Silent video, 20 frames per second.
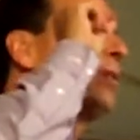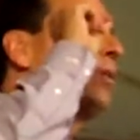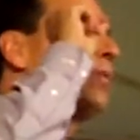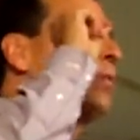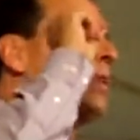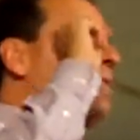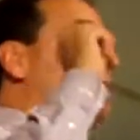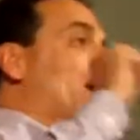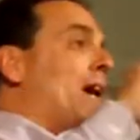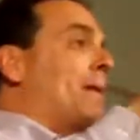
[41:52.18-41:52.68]

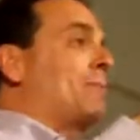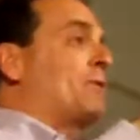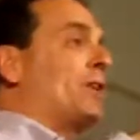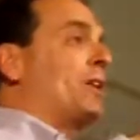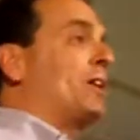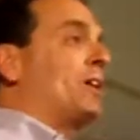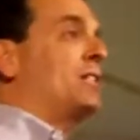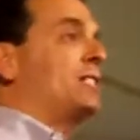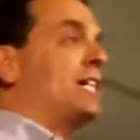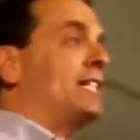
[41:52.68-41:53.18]
We've
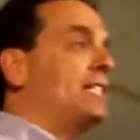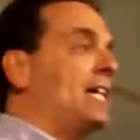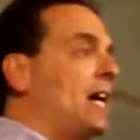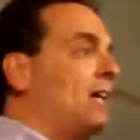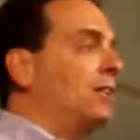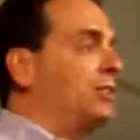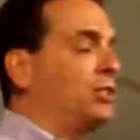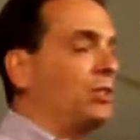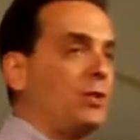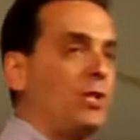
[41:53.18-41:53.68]
upgraded our
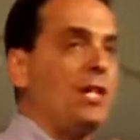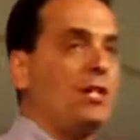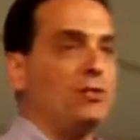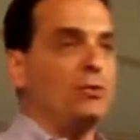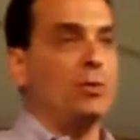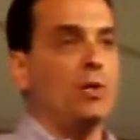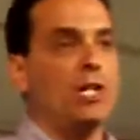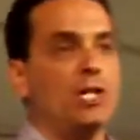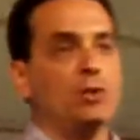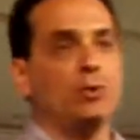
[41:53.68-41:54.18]
technology. Here's
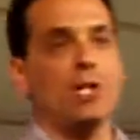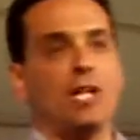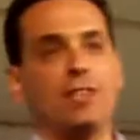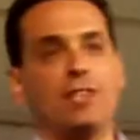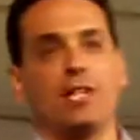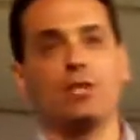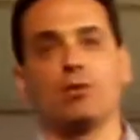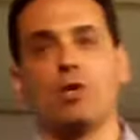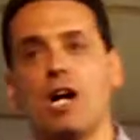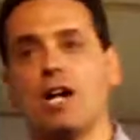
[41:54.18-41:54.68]
what I
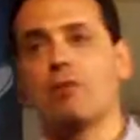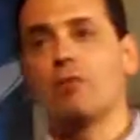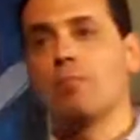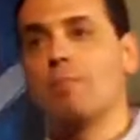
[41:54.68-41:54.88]
think, Ryan.